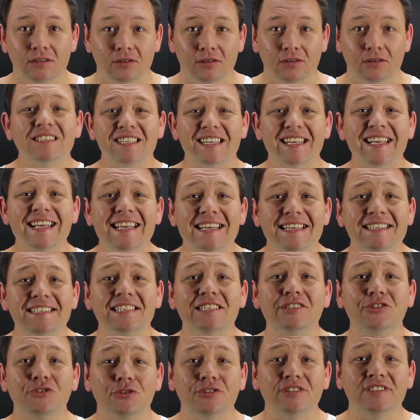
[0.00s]
It's
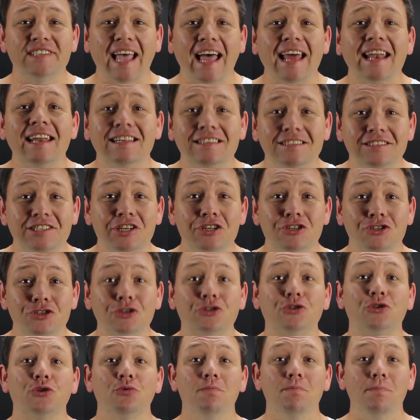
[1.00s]
easy to tell a teacher
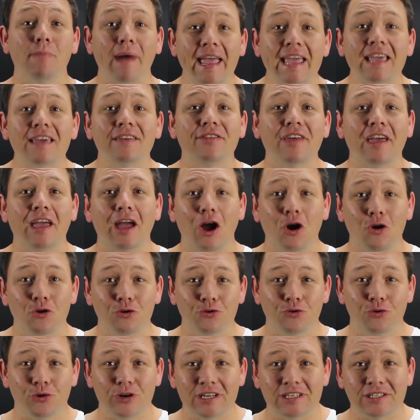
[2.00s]
to make their
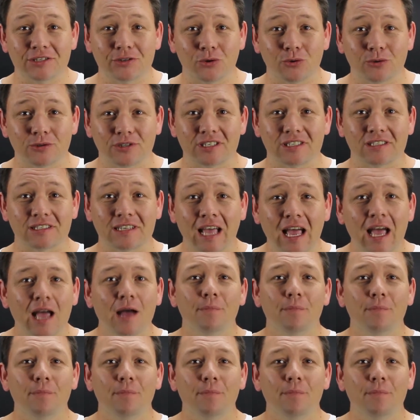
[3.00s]
own resources,